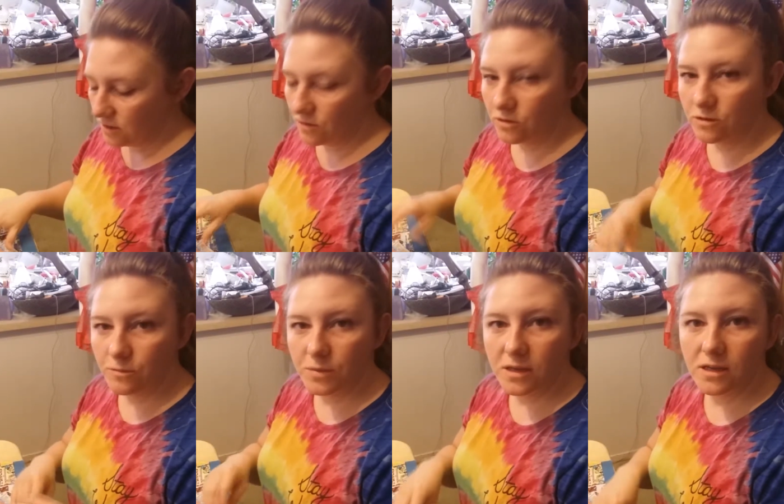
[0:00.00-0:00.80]
there'll
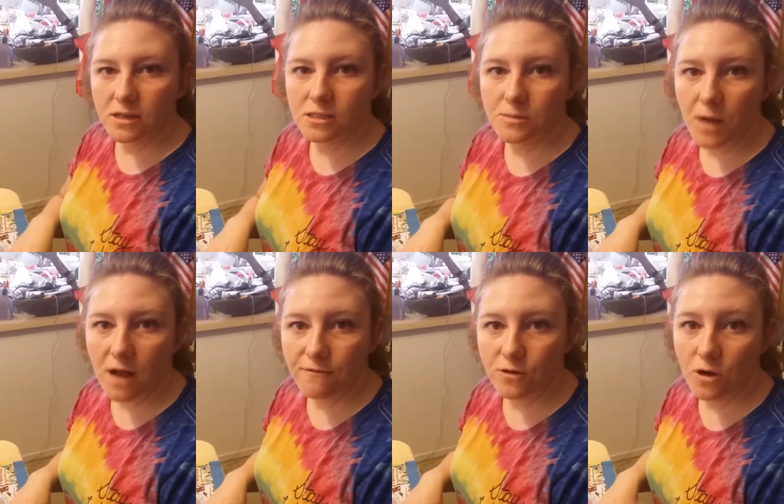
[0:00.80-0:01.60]
be a
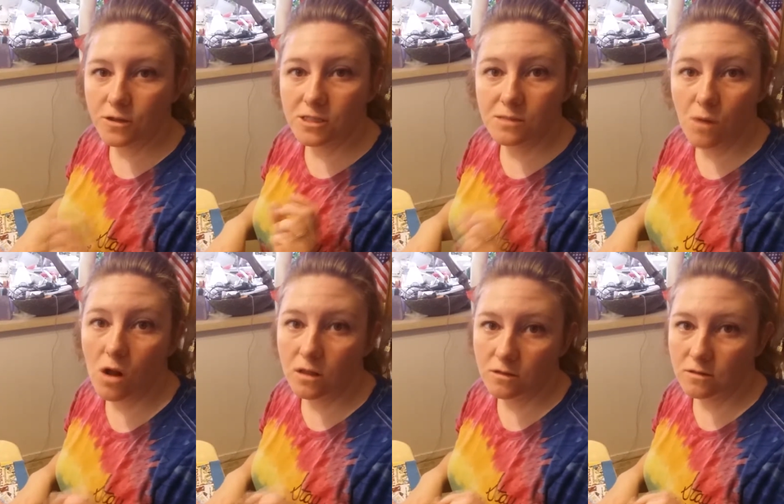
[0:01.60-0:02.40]
spot for all the
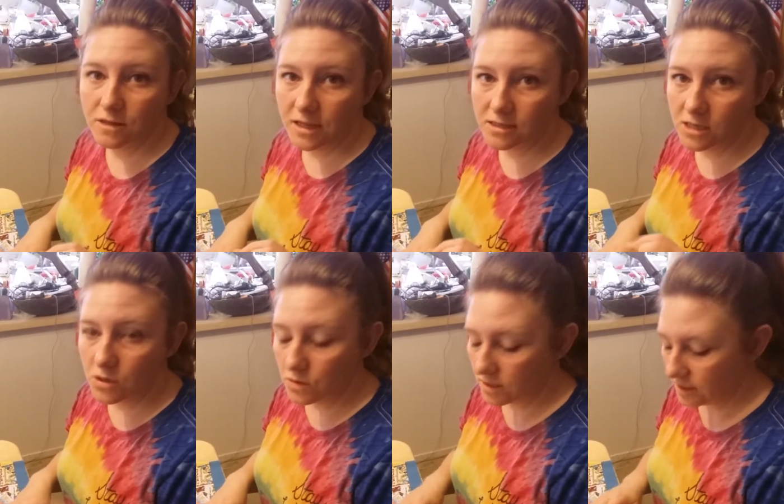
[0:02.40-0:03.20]
small little things that
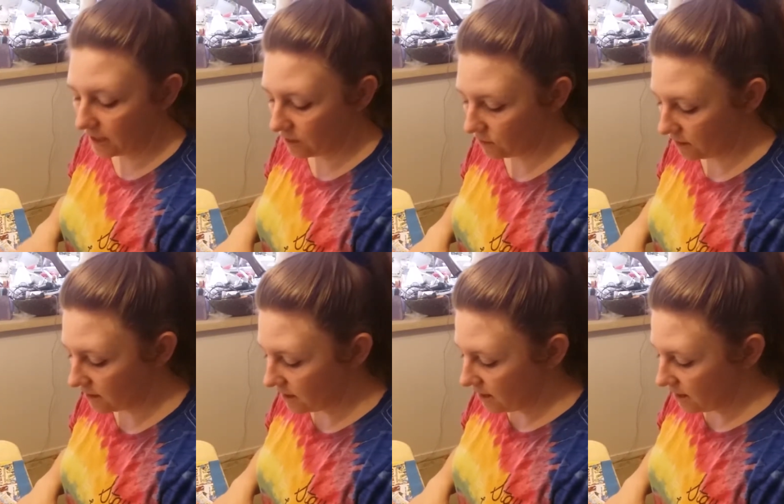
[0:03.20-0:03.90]
you need to carry,